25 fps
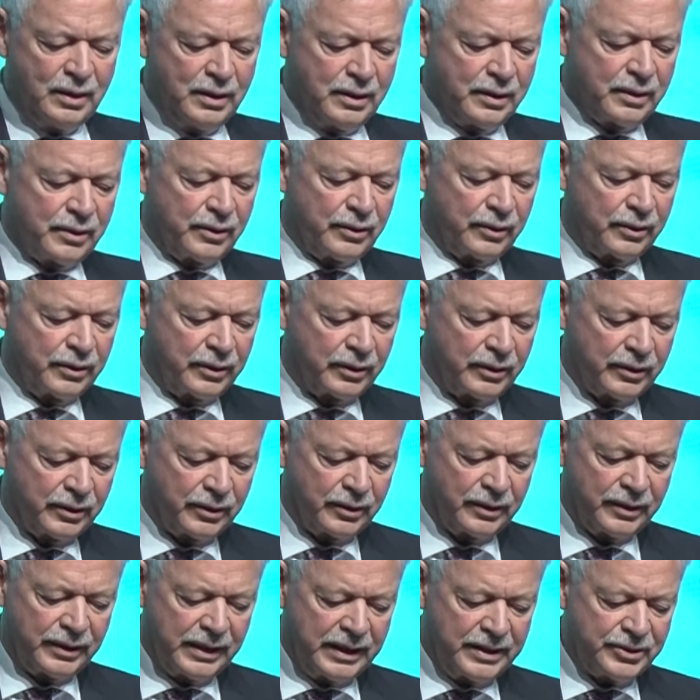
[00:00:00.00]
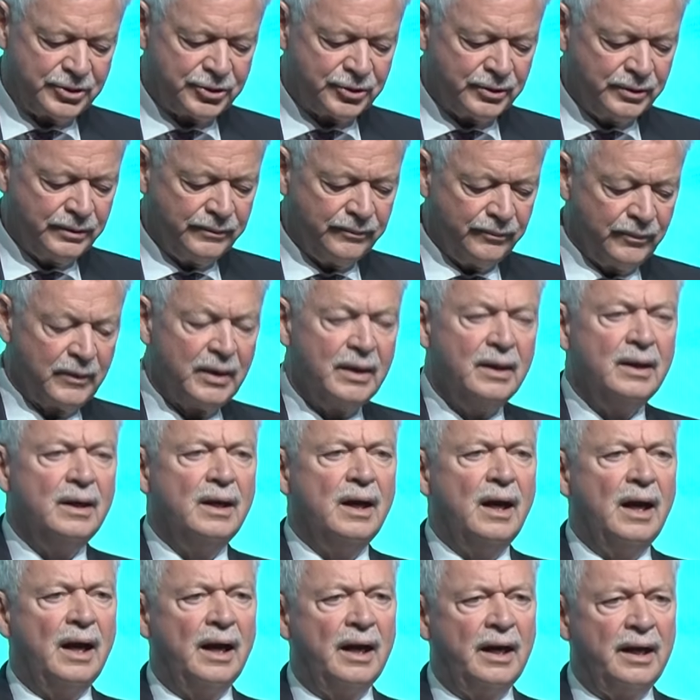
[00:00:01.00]
nation,
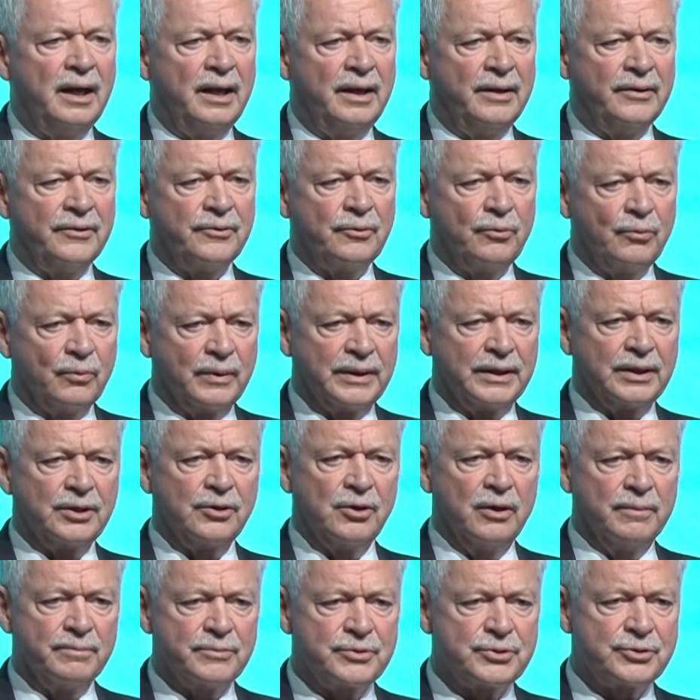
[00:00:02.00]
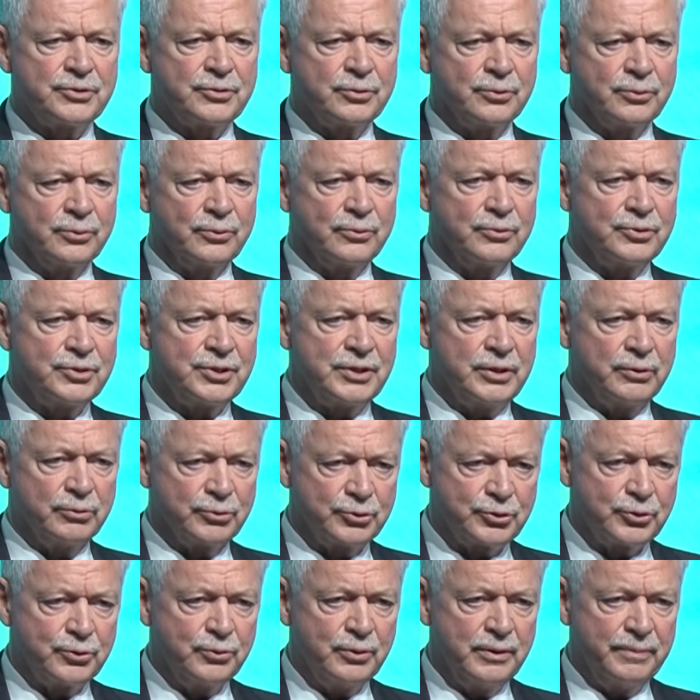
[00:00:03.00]
and when it comes to
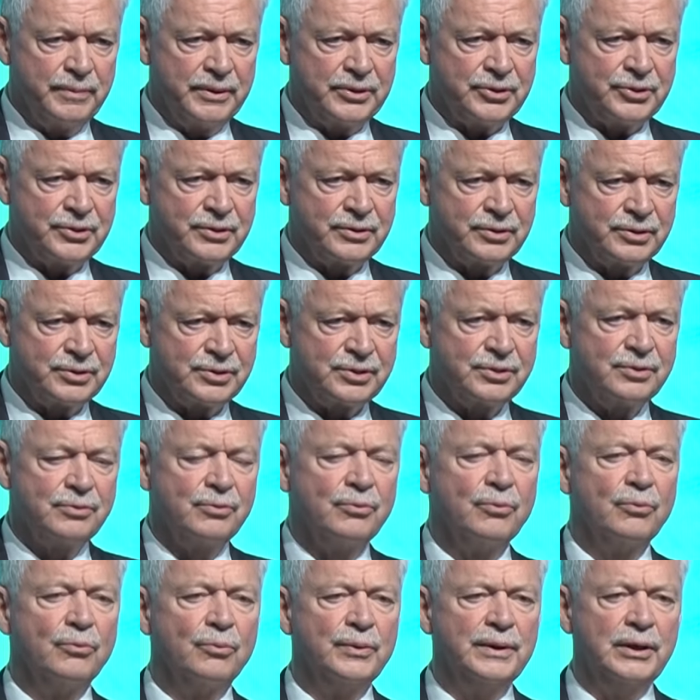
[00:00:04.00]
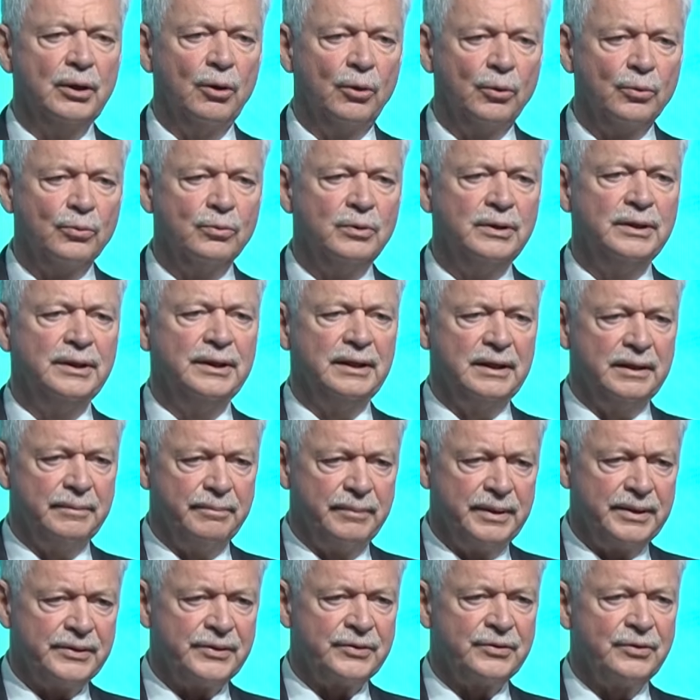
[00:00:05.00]
CO2 emissions, we only
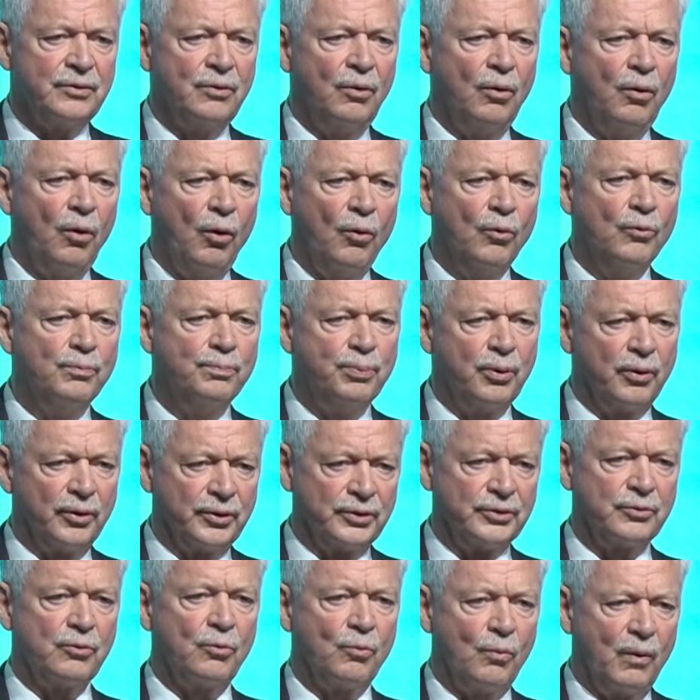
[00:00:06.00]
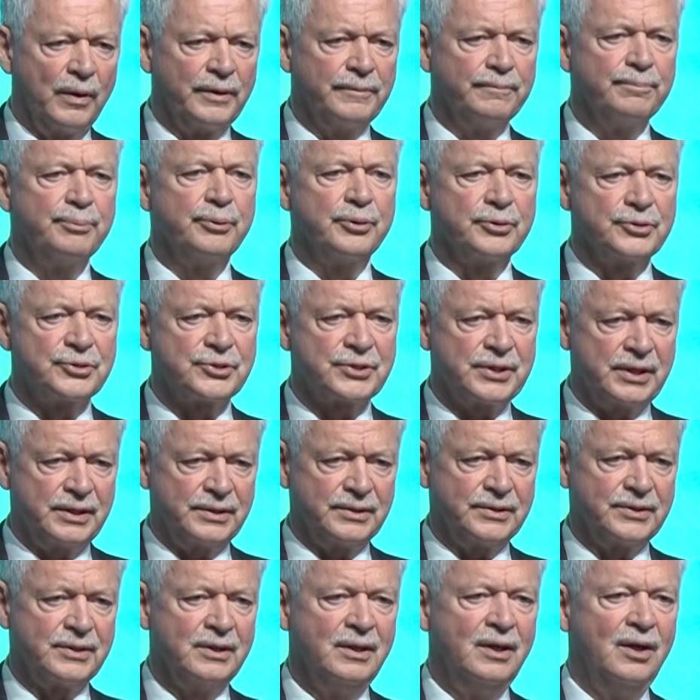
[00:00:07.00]
emit
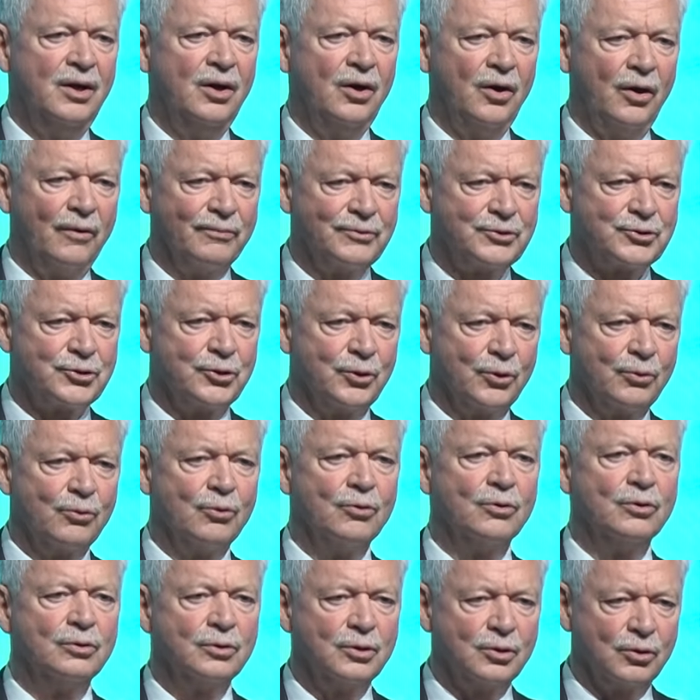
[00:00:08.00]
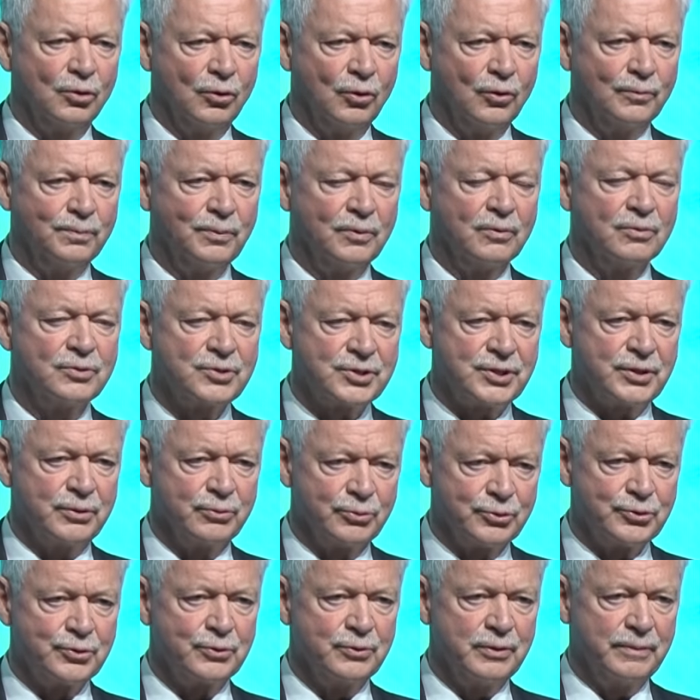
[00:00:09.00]
0.1% of total global
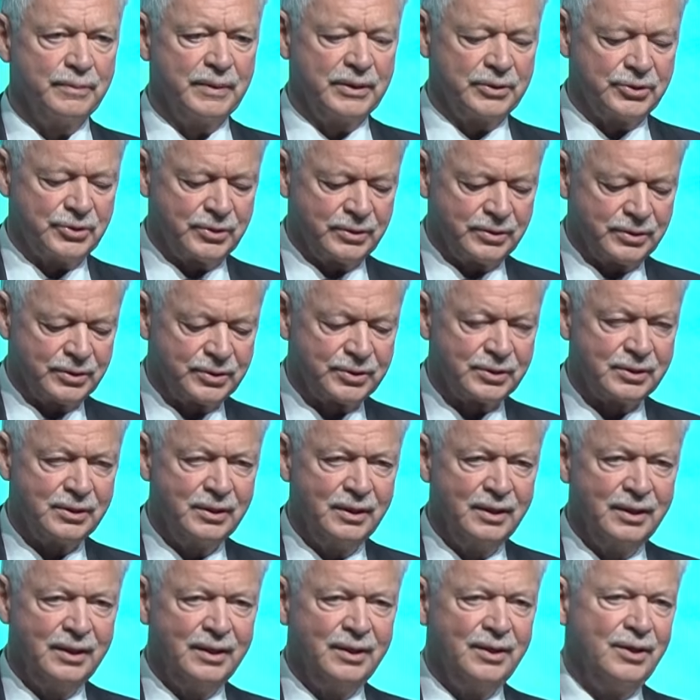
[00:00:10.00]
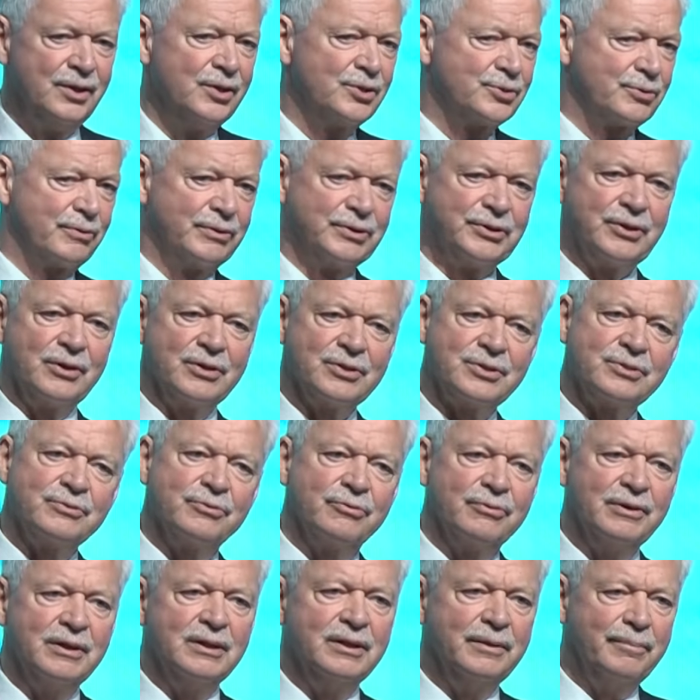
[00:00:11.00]
CO2 emissions. So it doesn't
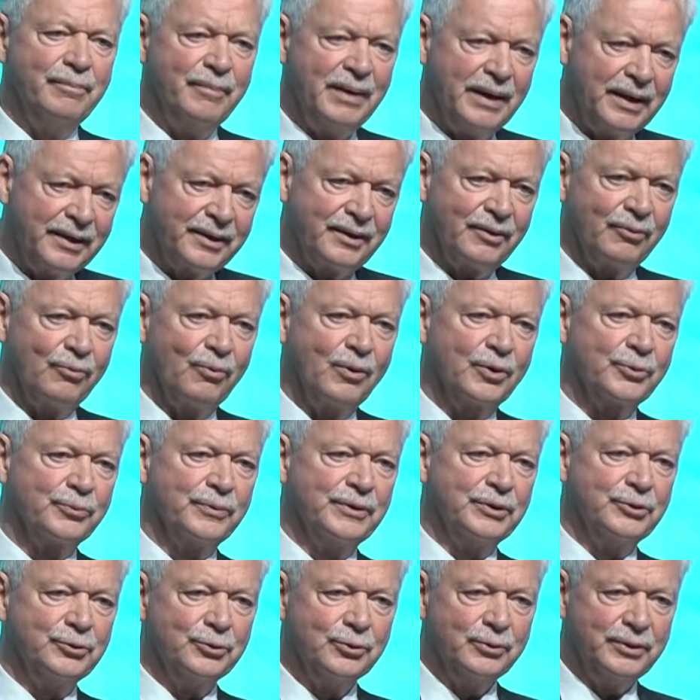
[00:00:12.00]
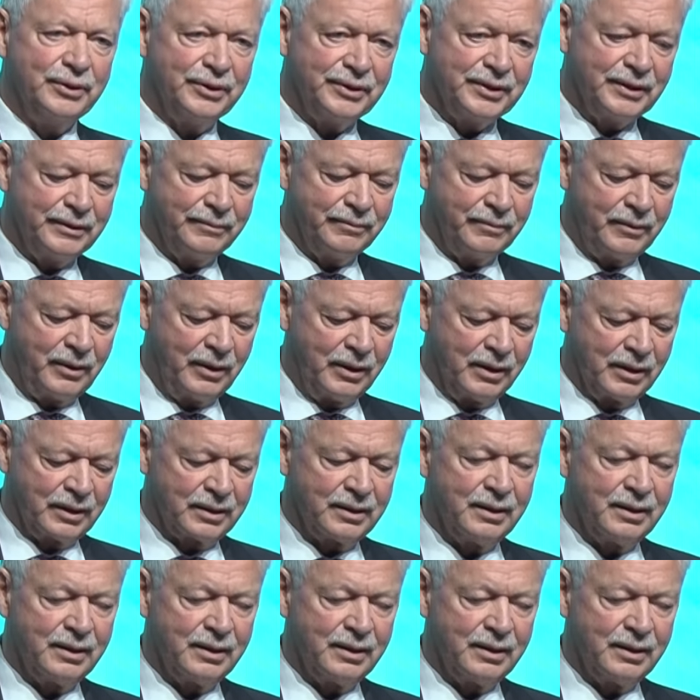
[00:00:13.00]
really matter what we do in Denmark,